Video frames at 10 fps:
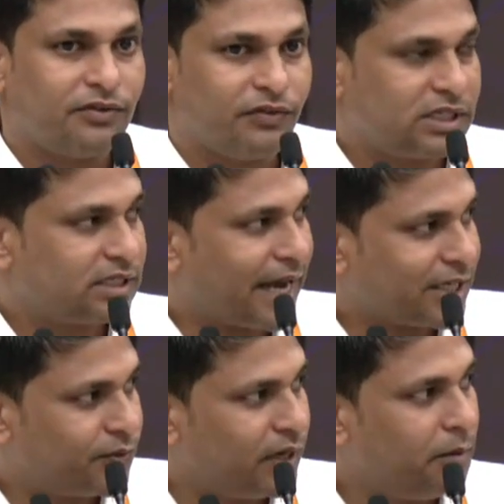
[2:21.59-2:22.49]
which is
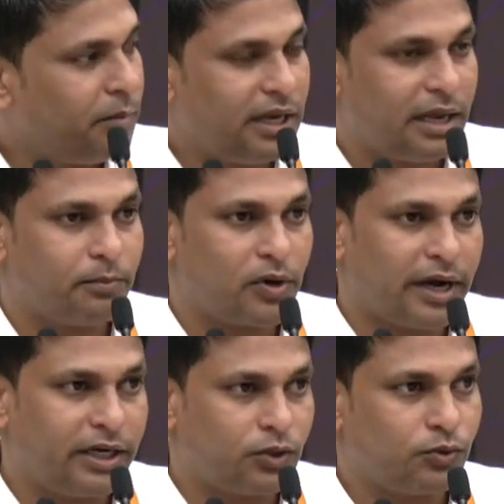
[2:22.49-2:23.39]
actually being
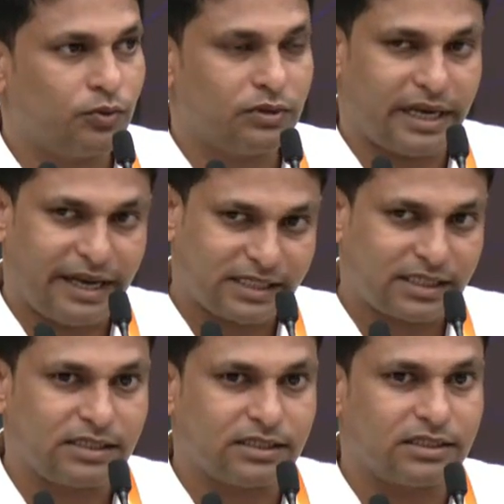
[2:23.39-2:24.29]
employed to the next
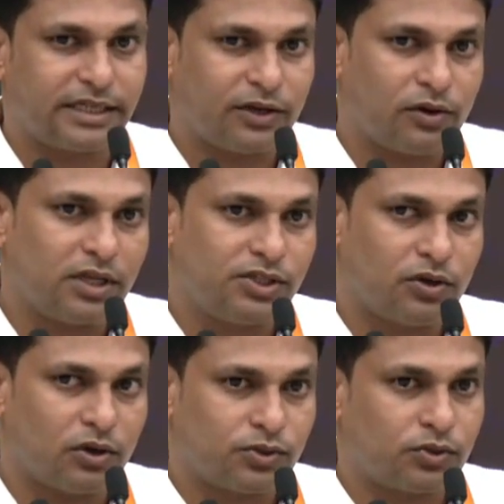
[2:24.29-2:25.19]
technology
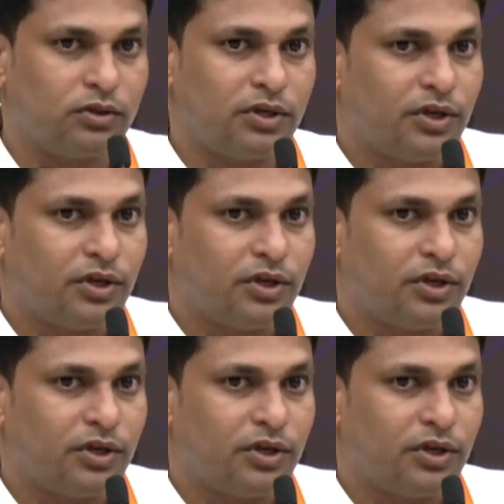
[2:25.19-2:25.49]
also,